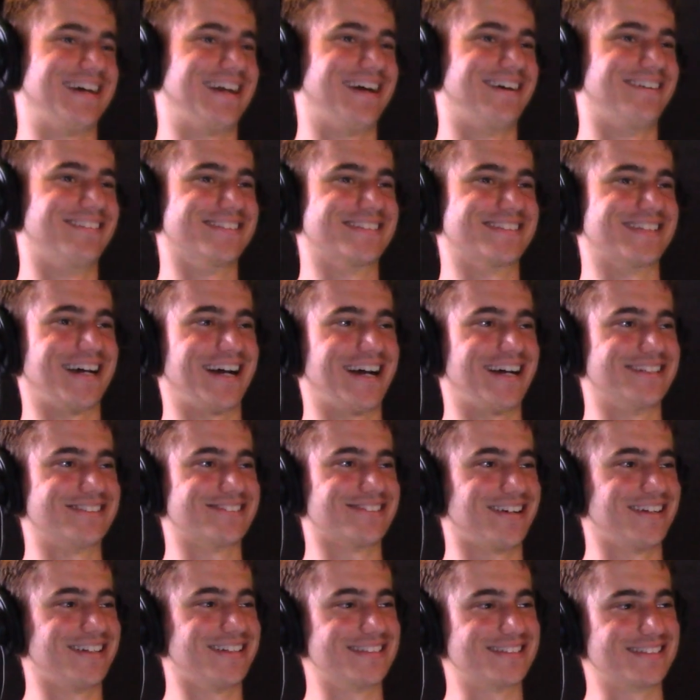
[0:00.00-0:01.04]
I was like, I
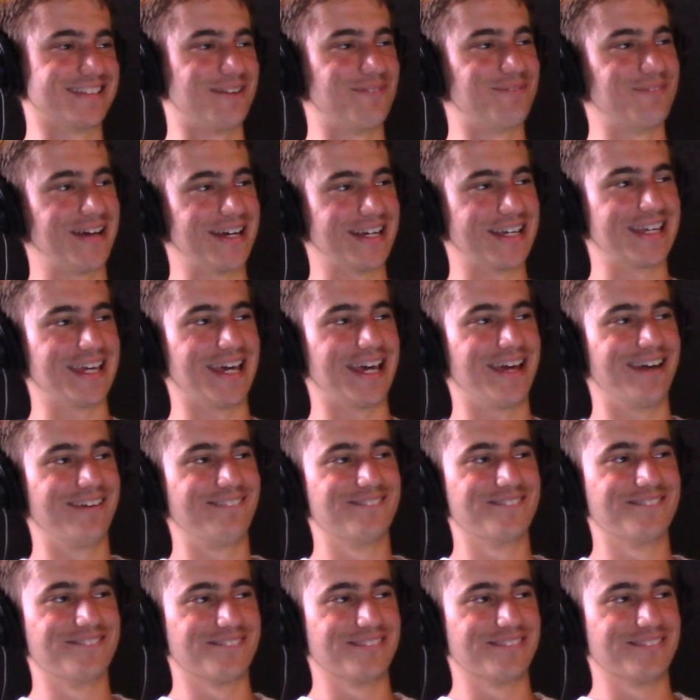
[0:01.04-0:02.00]
tried to sell my game,